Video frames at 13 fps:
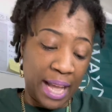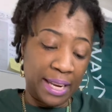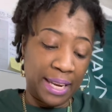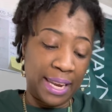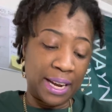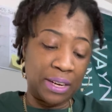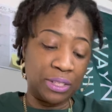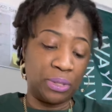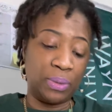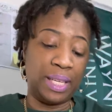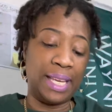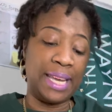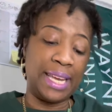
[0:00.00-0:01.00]
Dare to
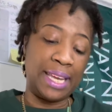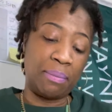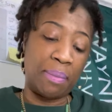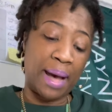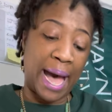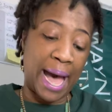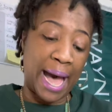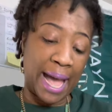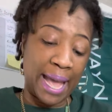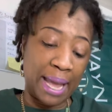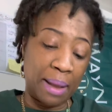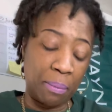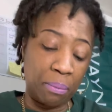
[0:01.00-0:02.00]
Lead
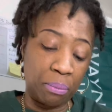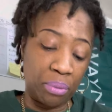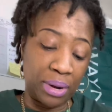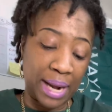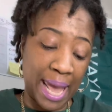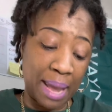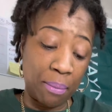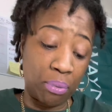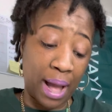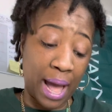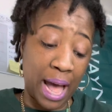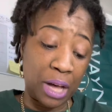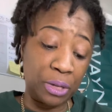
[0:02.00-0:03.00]
by Brene
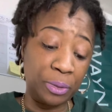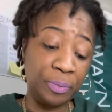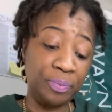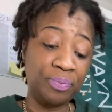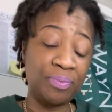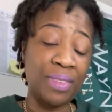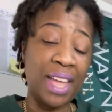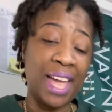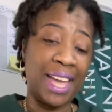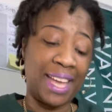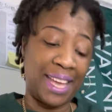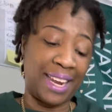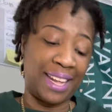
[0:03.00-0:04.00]
Brown.
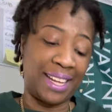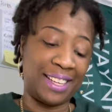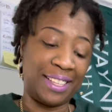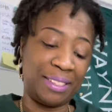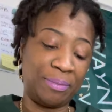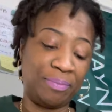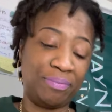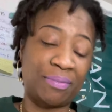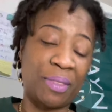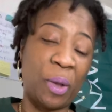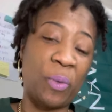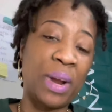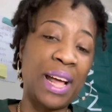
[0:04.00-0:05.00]
And um,
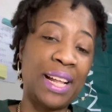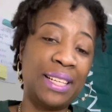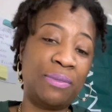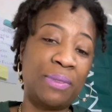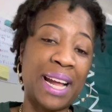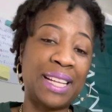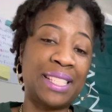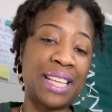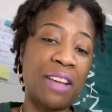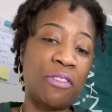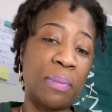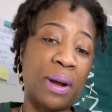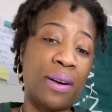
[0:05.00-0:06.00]
what I what I
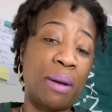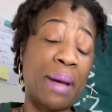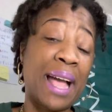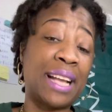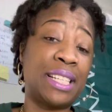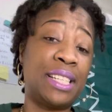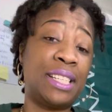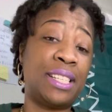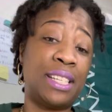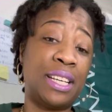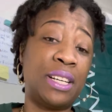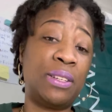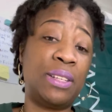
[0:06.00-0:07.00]
take from her, I'm actually still